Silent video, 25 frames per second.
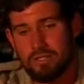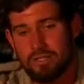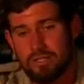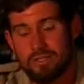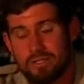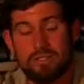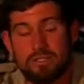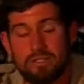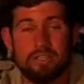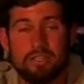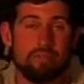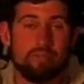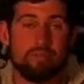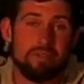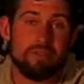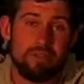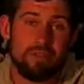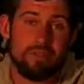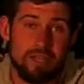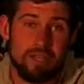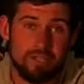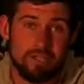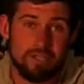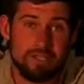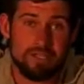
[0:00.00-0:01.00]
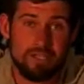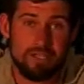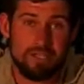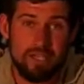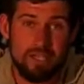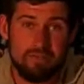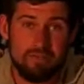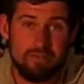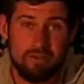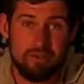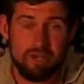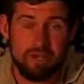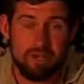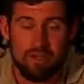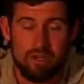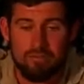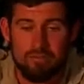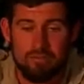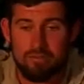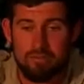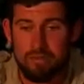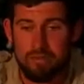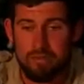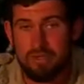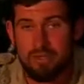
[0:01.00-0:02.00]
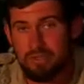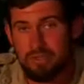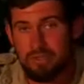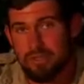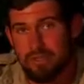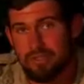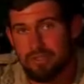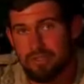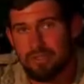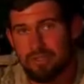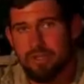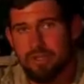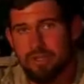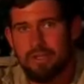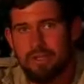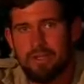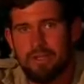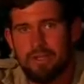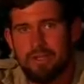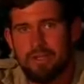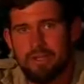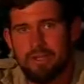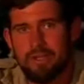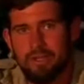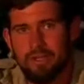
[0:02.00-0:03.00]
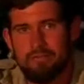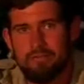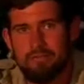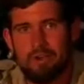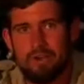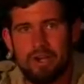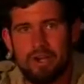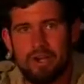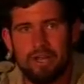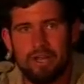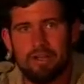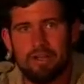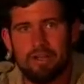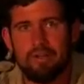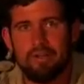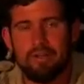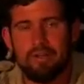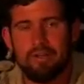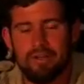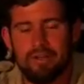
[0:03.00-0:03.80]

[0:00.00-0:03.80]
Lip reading: It's not something that is seen very often, because it's a very...